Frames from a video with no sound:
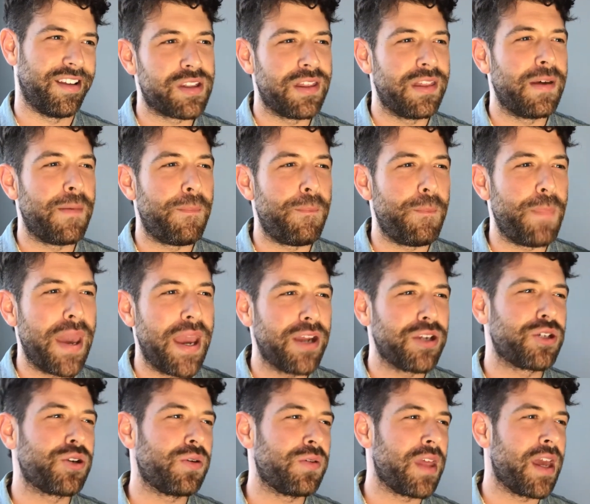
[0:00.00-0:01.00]
The
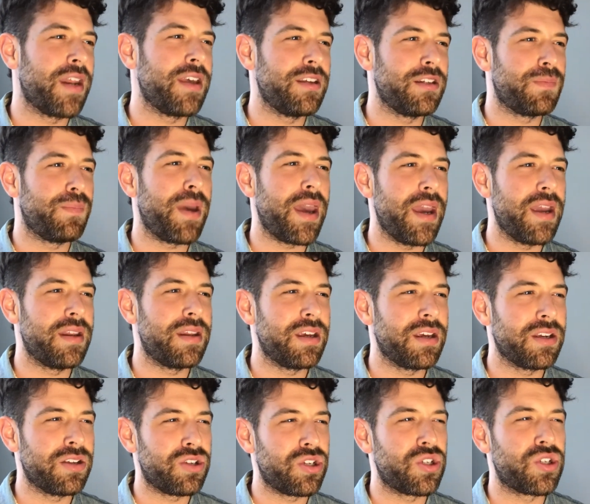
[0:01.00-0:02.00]
picture that he's
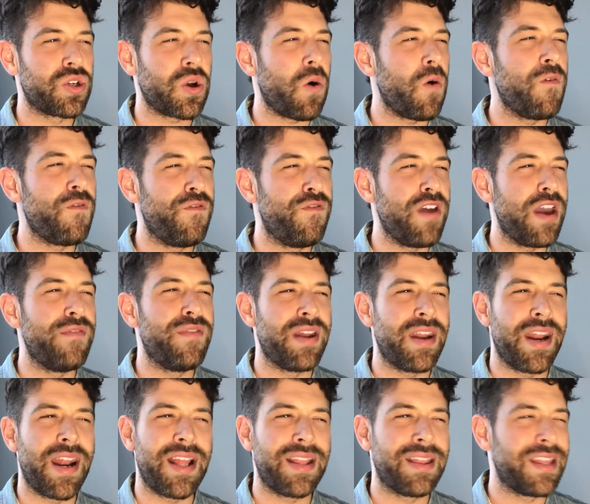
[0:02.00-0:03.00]
painting is so vivid,
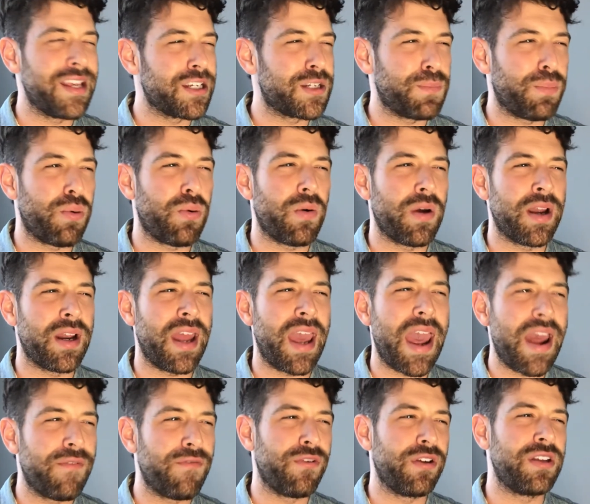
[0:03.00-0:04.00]
and at this point
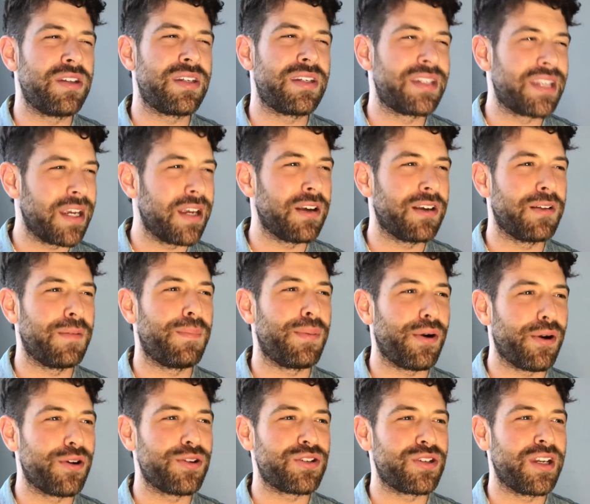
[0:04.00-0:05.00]
every single
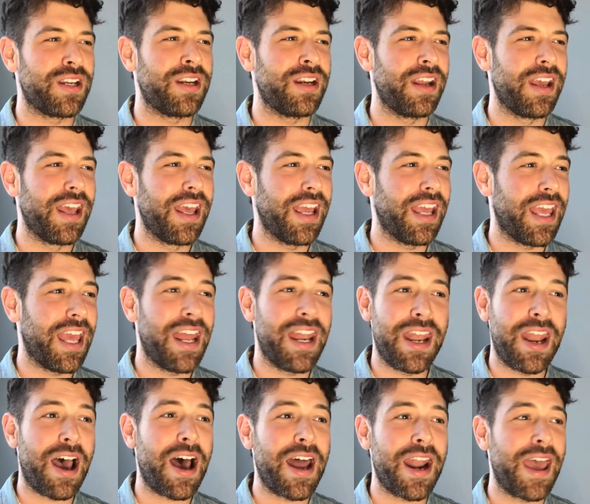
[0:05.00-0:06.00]
person
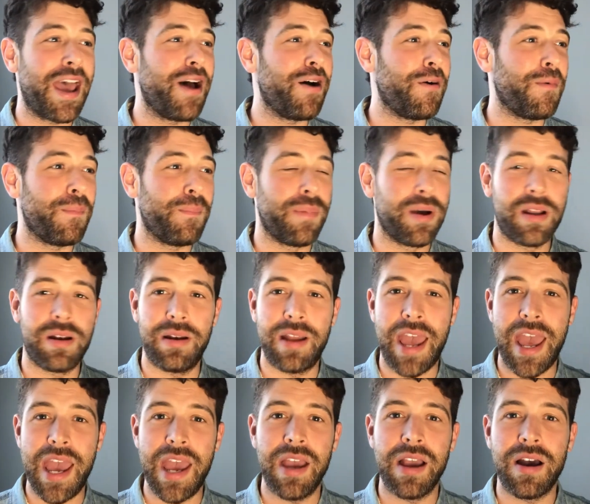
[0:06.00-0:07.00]
cannot help but
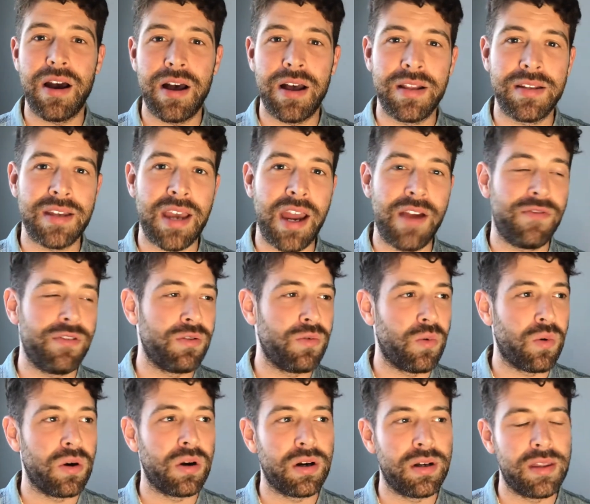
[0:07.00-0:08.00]
hang on to every
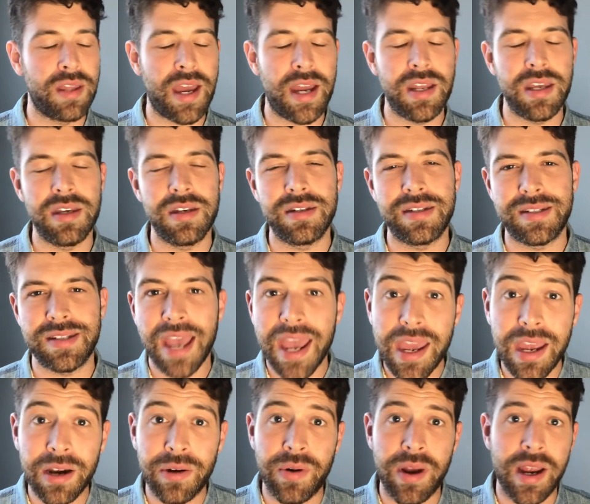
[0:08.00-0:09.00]
word that he is
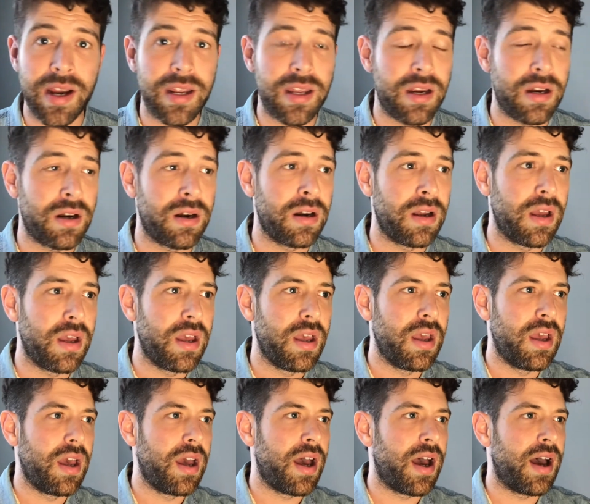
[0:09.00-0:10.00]
saying right here.
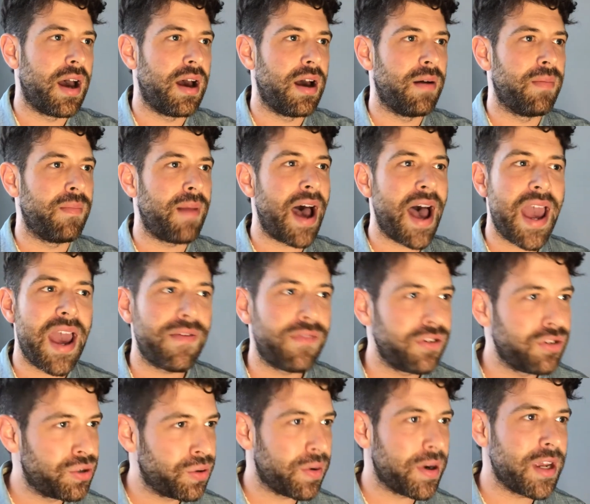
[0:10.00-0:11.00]
I have a
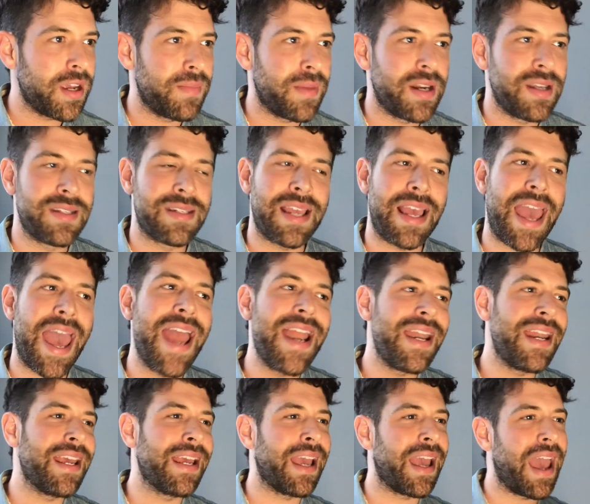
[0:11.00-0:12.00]
dream, and he's
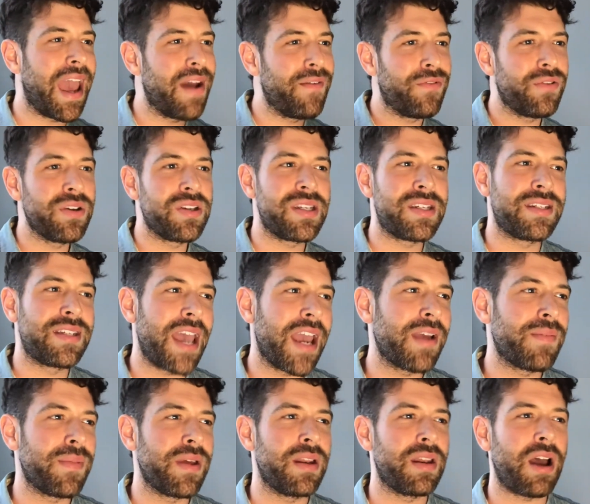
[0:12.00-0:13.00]
ending every
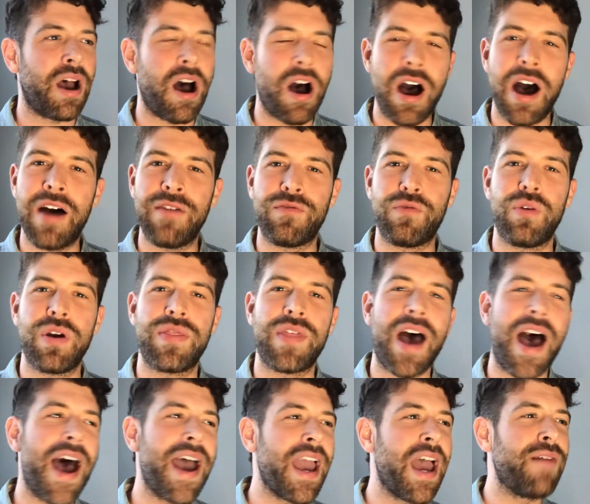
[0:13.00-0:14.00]
segment off with
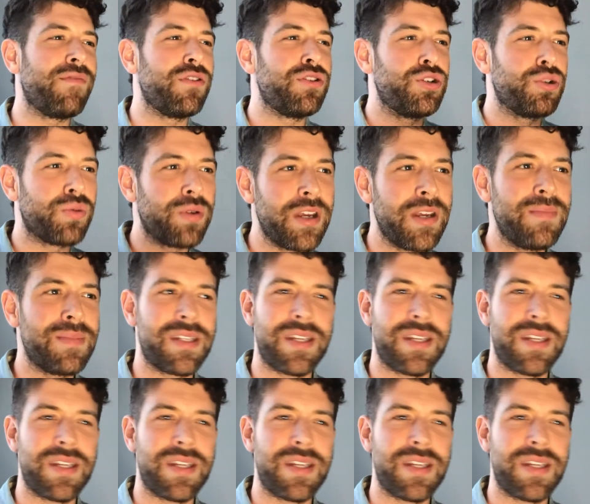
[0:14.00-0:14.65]
I have a dream